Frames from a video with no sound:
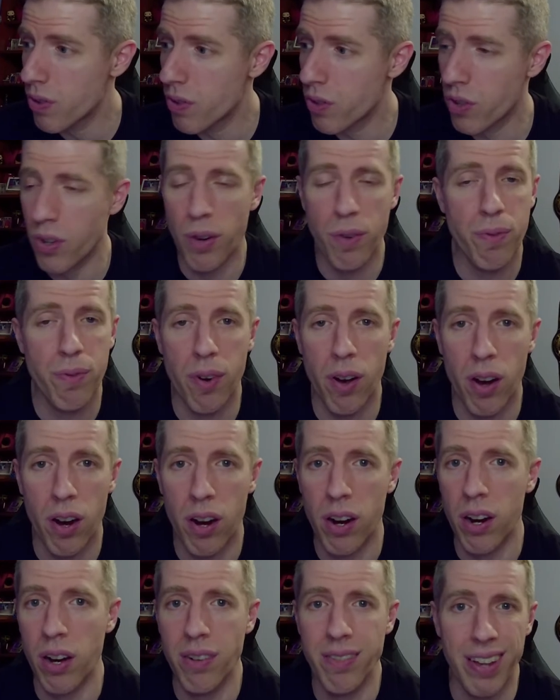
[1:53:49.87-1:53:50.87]
so
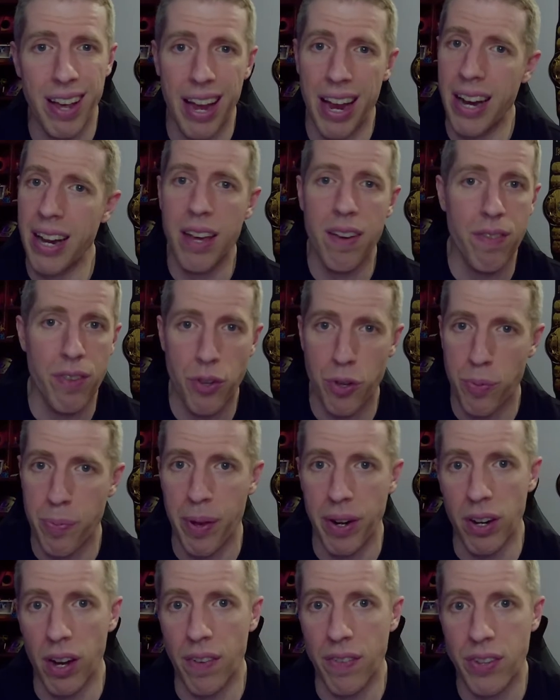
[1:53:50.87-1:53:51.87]
far of any of the
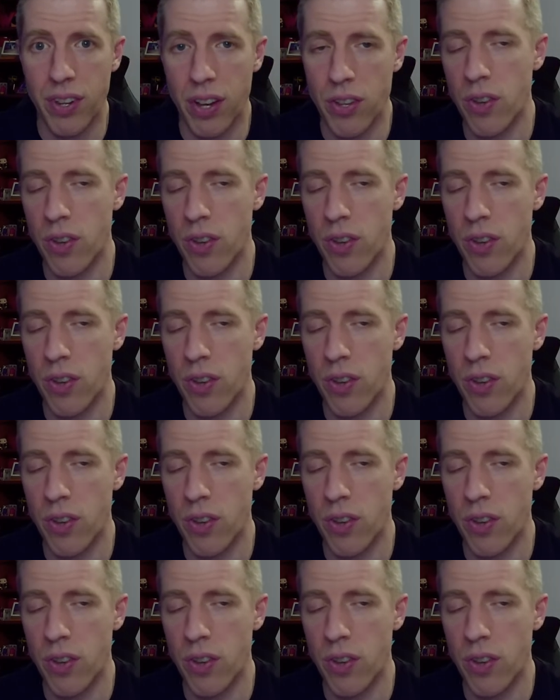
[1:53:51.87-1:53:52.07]
spin offs.